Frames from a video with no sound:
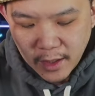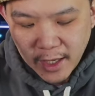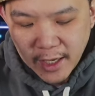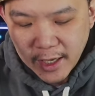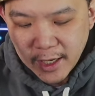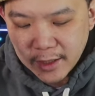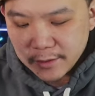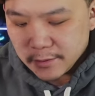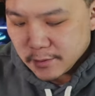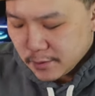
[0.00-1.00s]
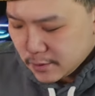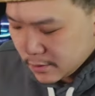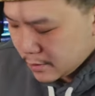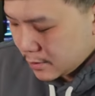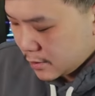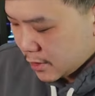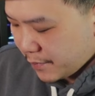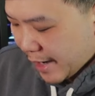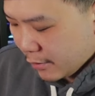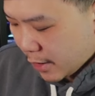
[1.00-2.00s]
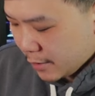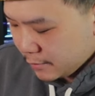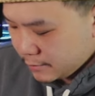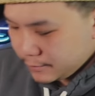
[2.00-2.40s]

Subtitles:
And the background.